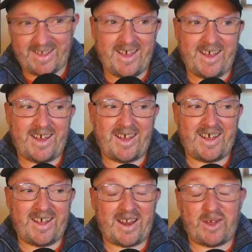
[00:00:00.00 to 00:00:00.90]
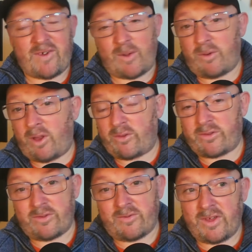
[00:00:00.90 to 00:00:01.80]
And I found lots
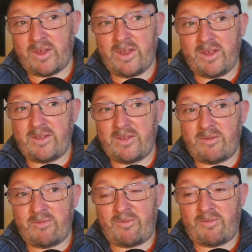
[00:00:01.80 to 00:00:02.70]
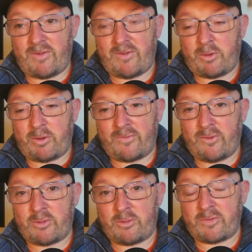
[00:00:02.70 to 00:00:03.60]
of 50 plus
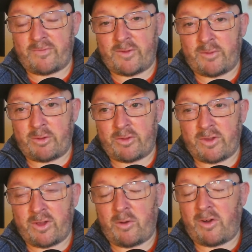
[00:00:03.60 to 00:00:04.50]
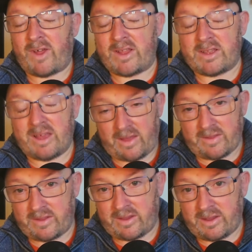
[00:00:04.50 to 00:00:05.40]
40 plus 50 plus who are
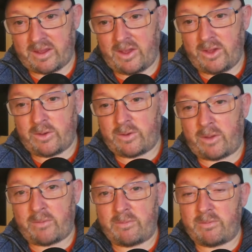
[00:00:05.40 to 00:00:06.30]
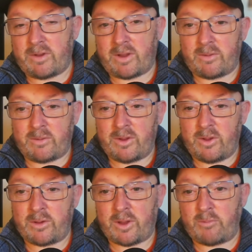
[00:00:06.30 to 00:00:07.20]
fantastic, who don't, you know,
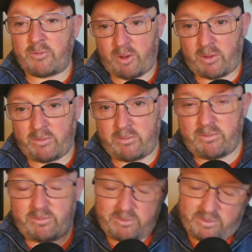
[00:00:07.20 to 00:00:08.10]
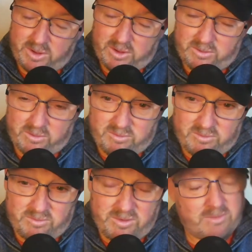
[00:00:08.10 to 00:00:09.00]
who don't promote,
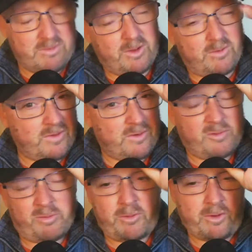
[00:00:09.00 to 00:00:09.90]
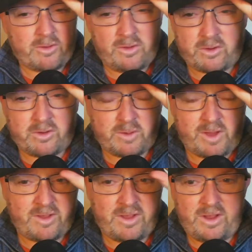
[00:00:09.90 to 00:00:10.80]
you know, do this, do this, Botox and gunners, whatever.